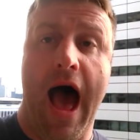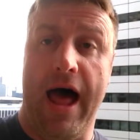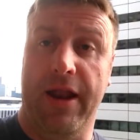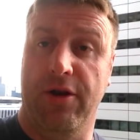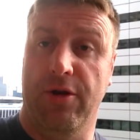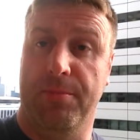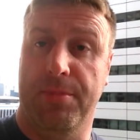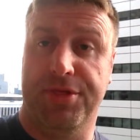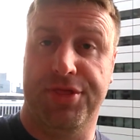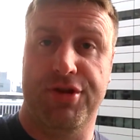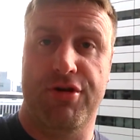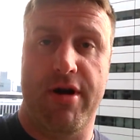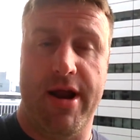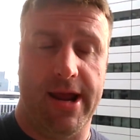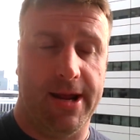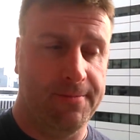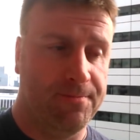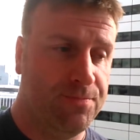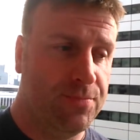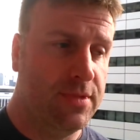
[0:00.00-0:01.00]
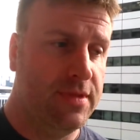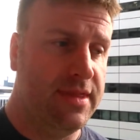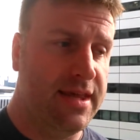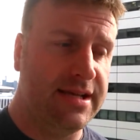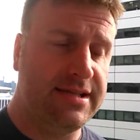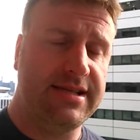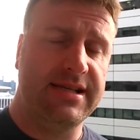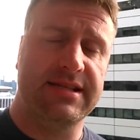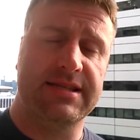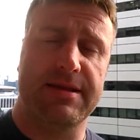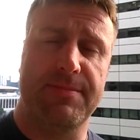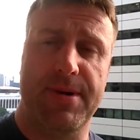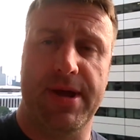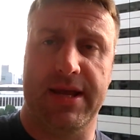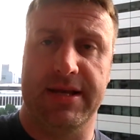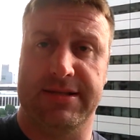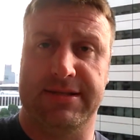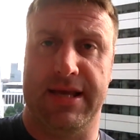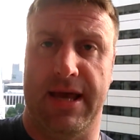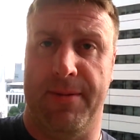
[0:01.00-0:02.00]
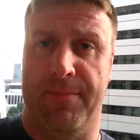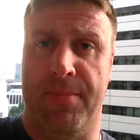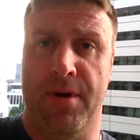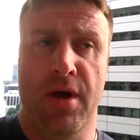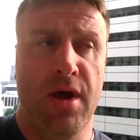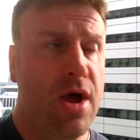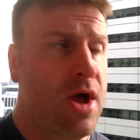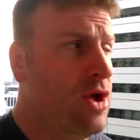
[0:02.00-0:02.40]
And number three, this is the biggest tip.